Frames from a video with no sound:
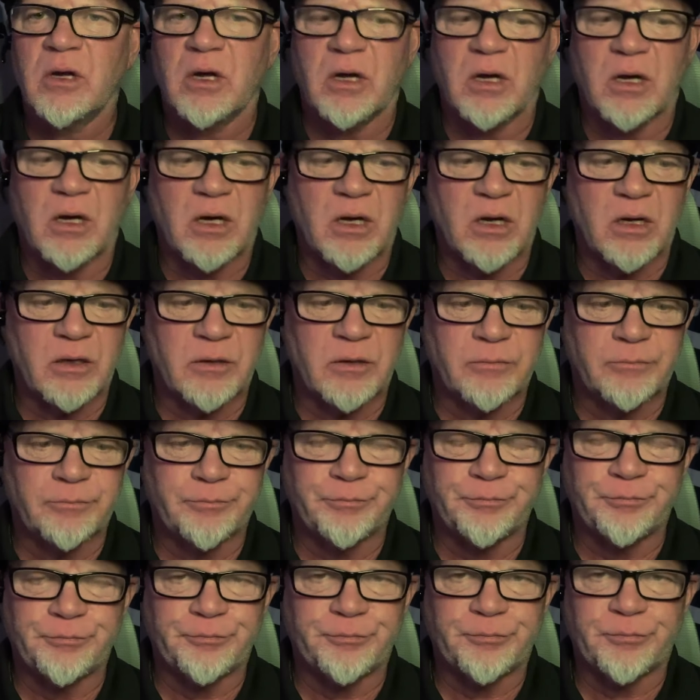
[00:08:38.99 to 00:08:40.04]
Uh,
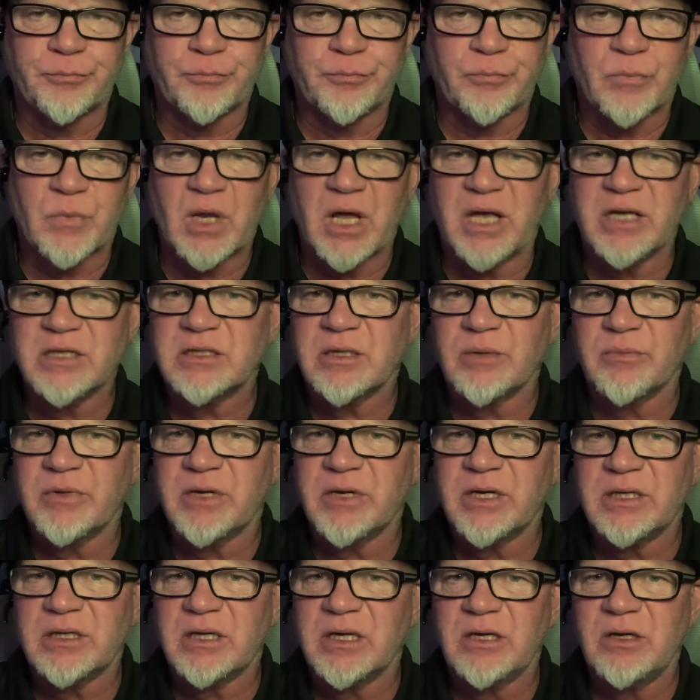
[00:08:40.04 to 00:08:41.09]
and
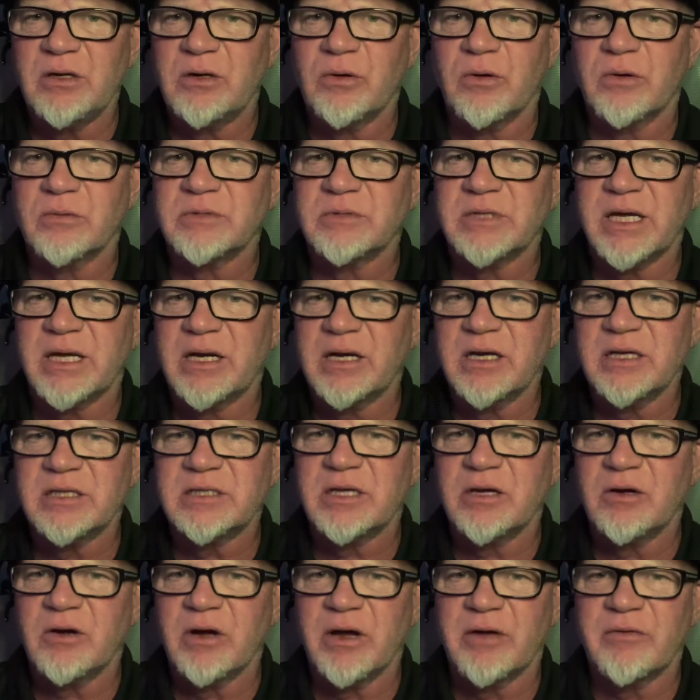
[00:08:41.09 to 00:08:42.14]
somebody, you know what I'm saying? They
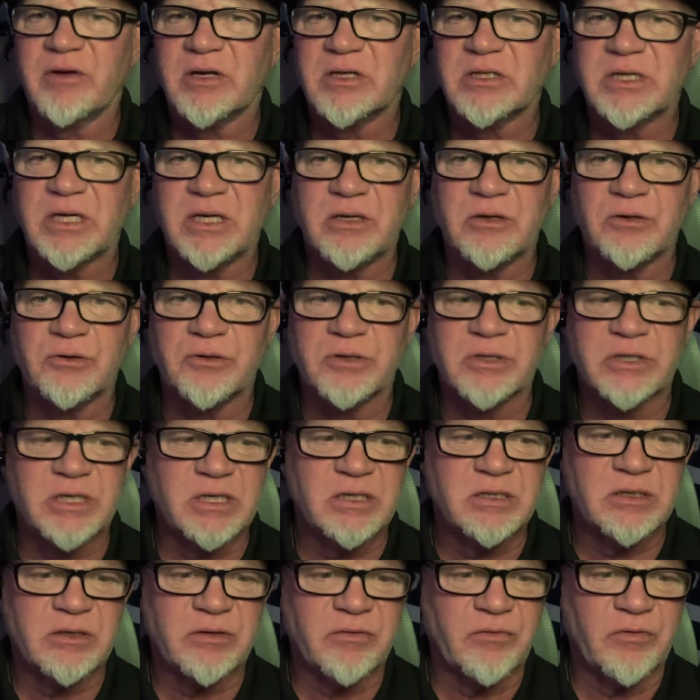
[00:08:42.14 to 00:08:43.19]
still have their senior
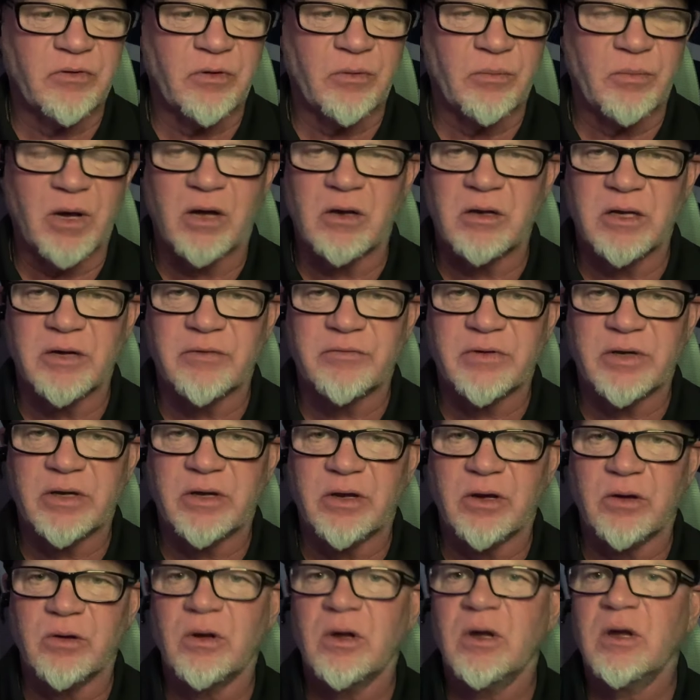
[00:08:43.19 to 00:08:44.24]
season of football left to
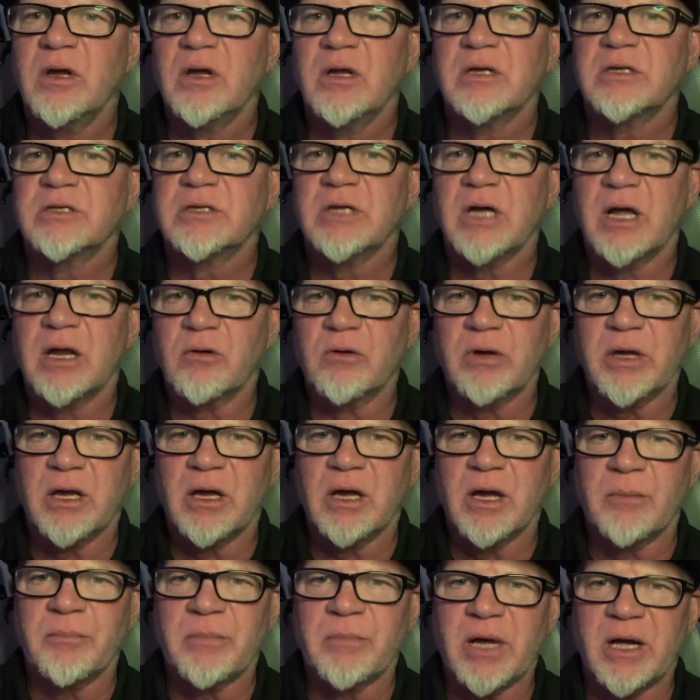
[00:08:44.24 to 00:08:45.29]
go. So I don't,
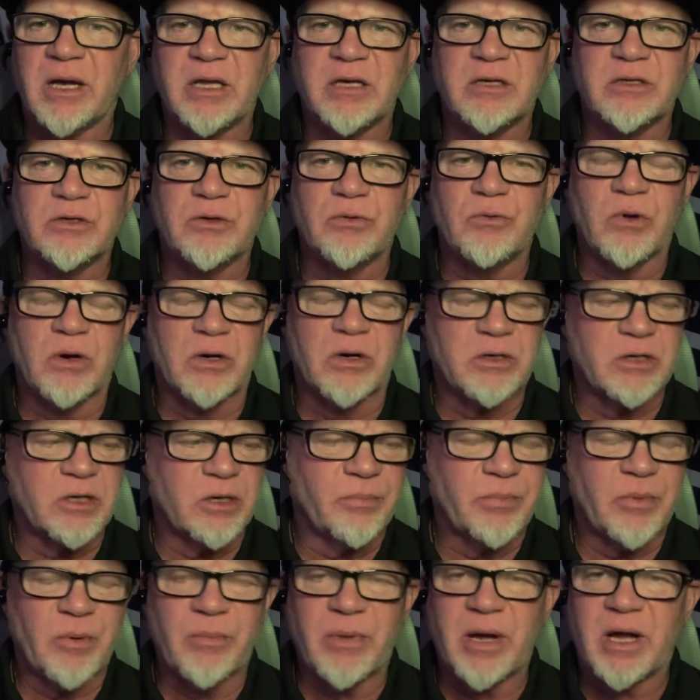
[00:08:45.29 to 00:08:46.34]
I'm not getting too worked
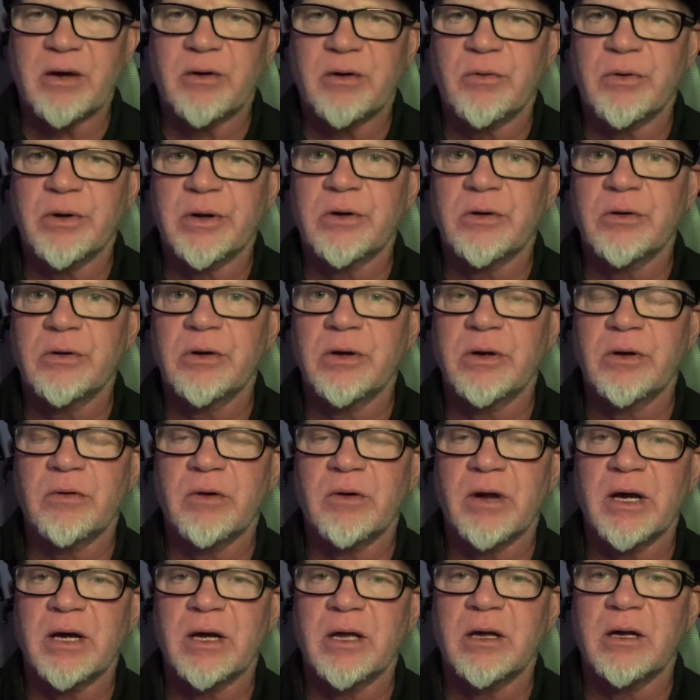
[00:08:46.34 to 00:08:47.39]
up about the recruiting
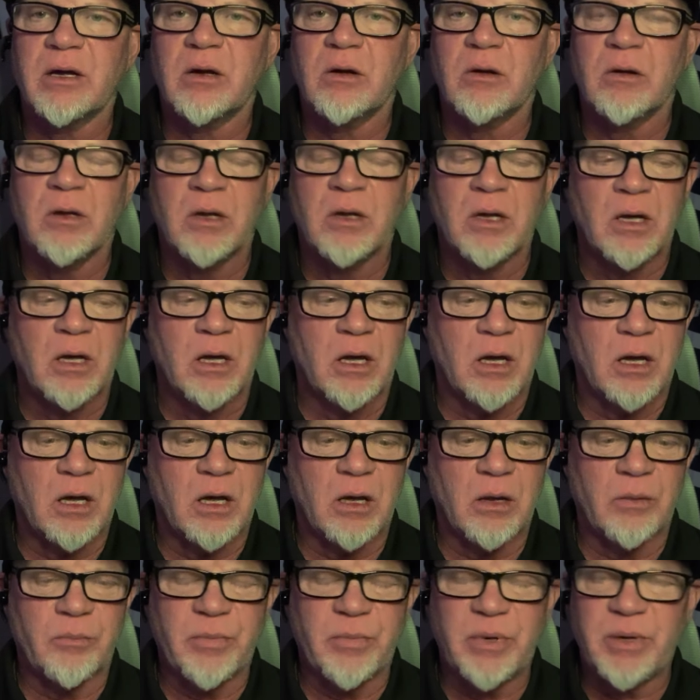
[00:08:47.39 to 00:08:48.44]
right now.
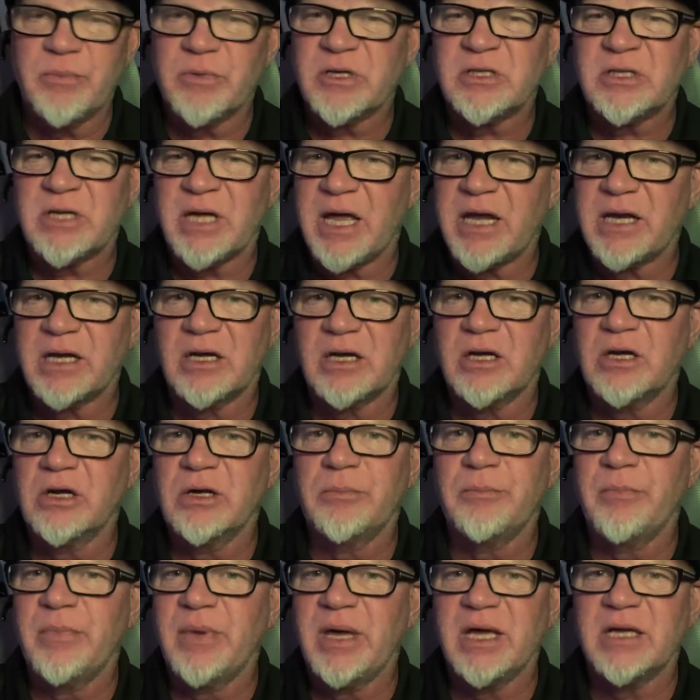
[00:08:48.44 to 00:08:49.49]
Uh, Beamer's had a good
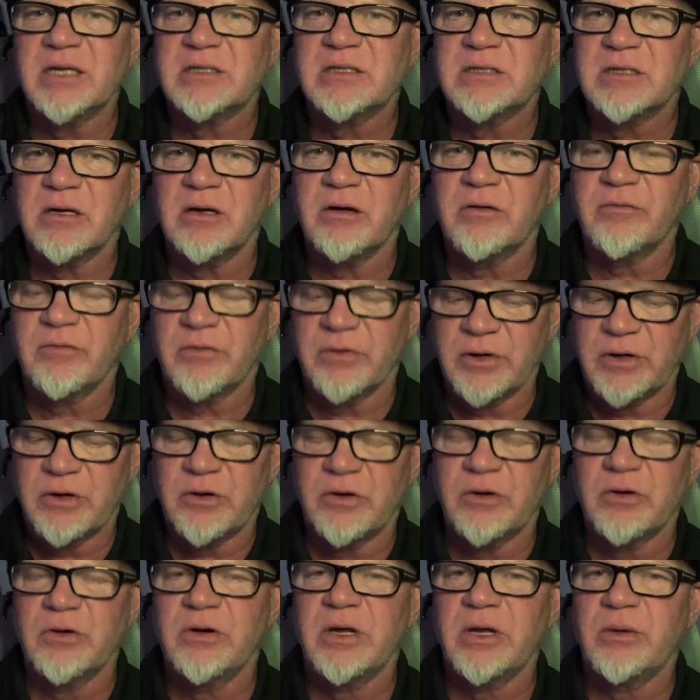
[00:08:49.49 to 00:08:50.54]
mix of
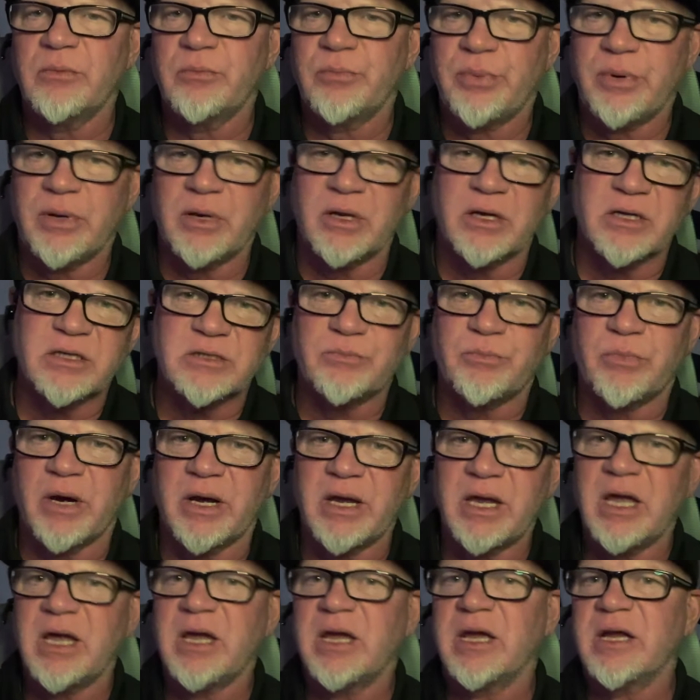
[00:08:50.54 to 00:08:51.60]
recruiting plus
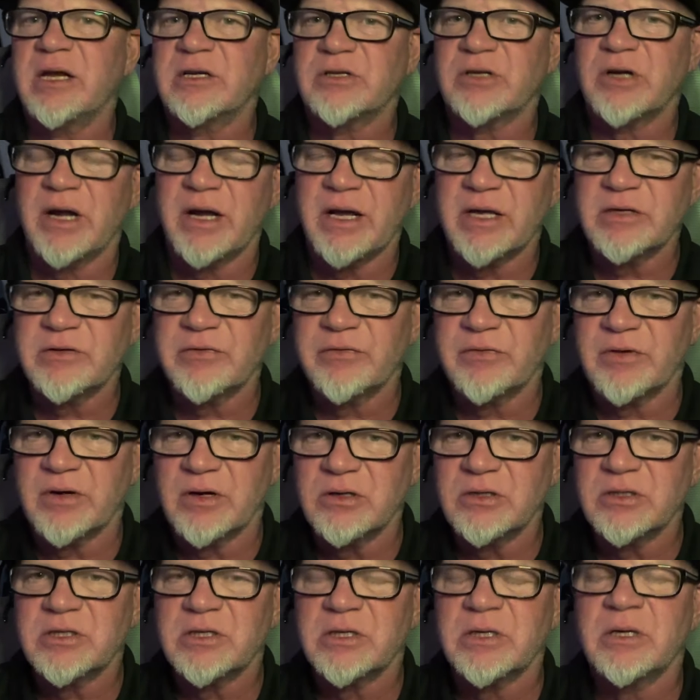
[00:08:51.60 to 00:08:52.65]
bringing in
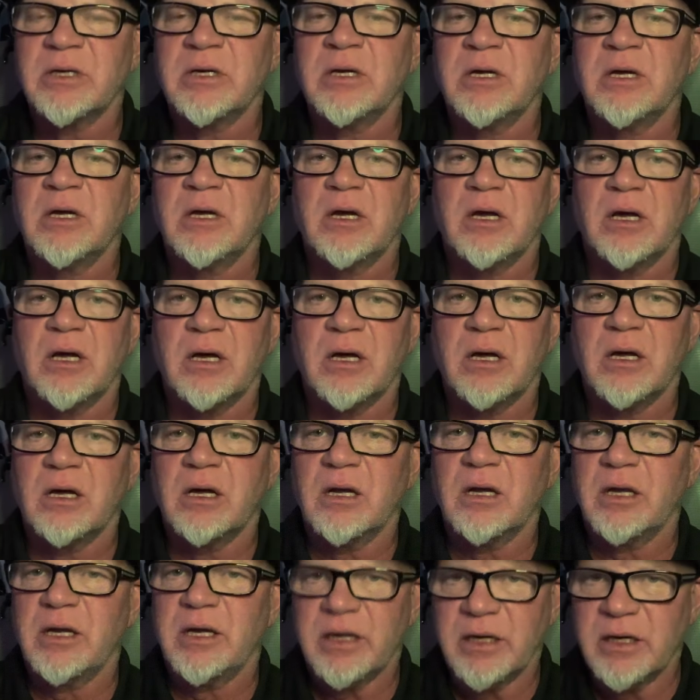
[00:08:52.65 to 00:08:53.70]
transfers uh,
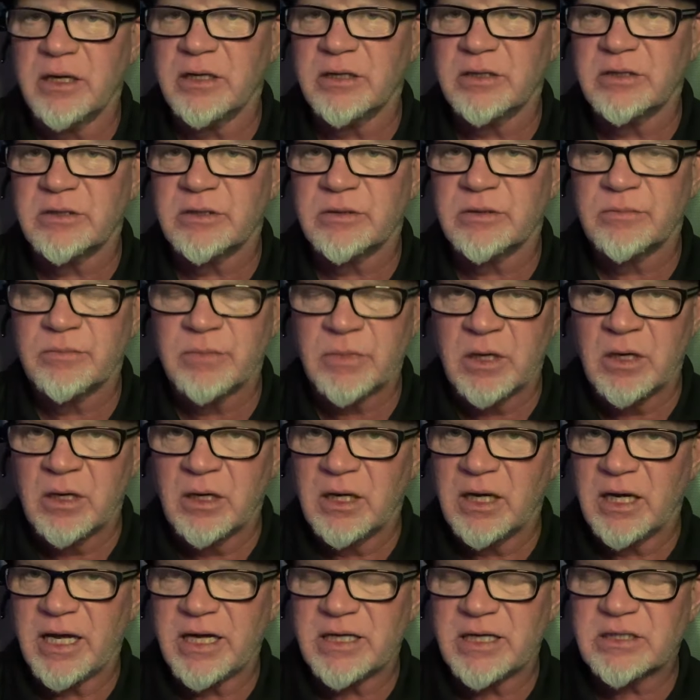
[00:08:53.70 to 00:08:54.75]
in his
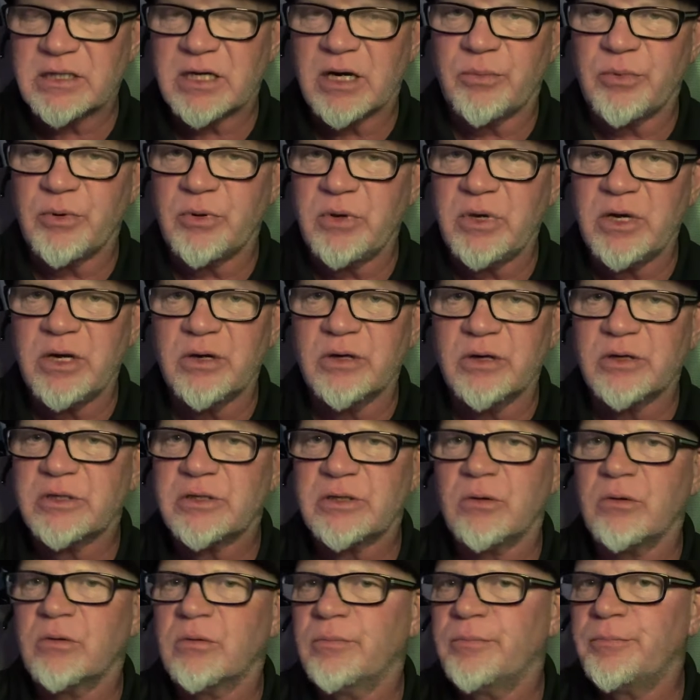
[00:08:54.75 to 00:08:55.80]
last couple years.
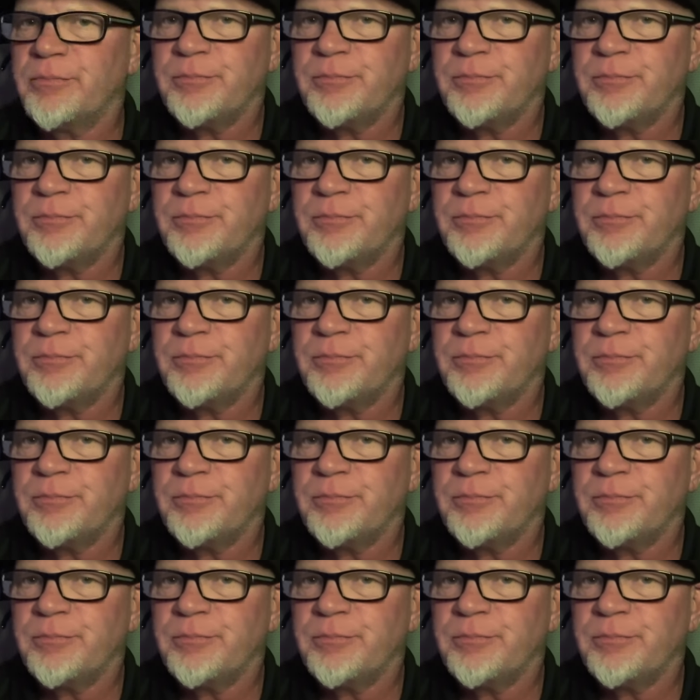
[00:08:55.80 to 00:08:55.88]
So,